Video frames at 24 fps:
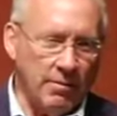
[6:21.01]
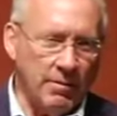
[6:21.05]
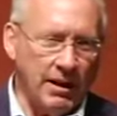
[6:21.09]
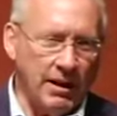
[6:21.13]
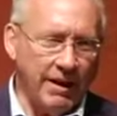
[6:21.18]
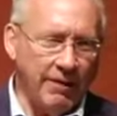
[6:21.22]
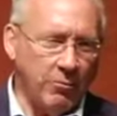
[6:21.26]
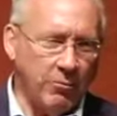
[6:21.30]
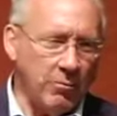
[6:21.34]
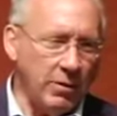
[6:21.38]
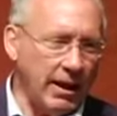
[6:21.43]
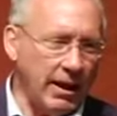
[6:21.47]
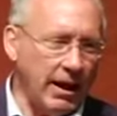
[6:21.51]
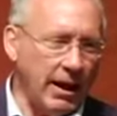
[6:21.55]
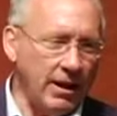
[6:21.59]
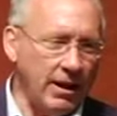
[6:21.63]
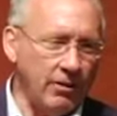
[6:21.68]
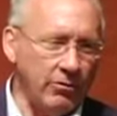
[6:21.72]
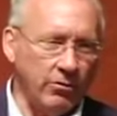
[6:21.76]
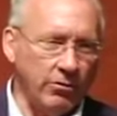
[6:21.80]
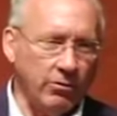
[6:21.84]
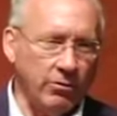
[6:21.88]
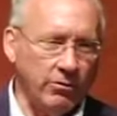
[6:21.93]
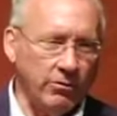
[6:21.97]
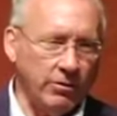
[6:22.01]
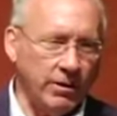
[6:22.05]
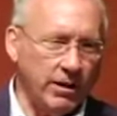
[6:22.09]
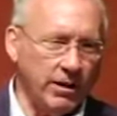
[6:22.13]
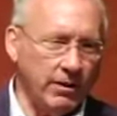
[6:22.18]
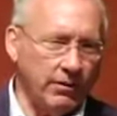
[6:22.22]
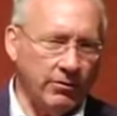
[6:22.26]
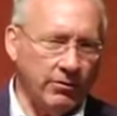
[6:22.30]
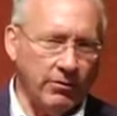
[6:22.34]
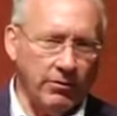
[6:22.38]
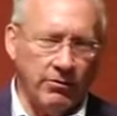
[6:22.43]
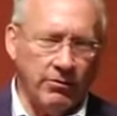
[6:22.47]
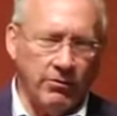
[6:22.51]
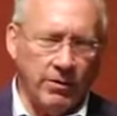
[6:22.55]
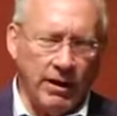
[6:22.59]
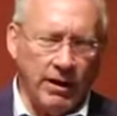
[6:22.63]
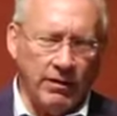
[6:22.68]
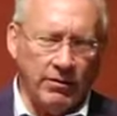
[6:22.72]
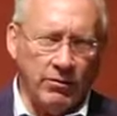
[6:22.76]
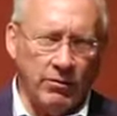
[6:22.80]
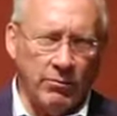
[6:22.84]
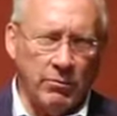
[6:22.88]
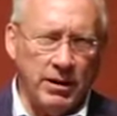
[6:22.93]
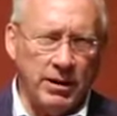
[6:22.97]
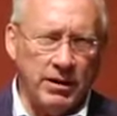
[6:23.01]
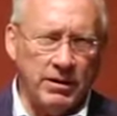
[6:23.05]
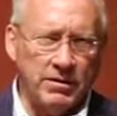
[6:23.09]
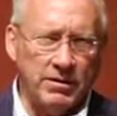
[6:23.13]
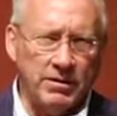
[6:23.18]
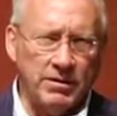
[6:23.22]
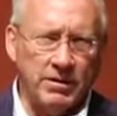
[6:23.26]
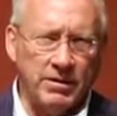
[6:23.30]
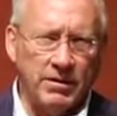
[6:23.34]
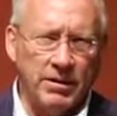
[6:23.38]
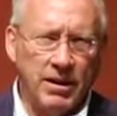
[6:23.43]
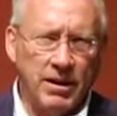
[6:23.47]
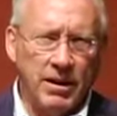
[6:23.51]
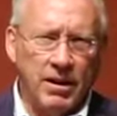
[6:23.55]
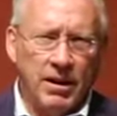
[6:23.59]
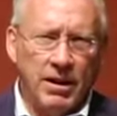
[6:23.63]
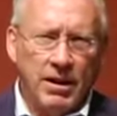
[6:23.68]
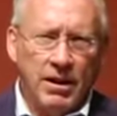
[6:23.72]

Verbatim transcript: I mean, everybody has their own gifts and strengths and weaknesses.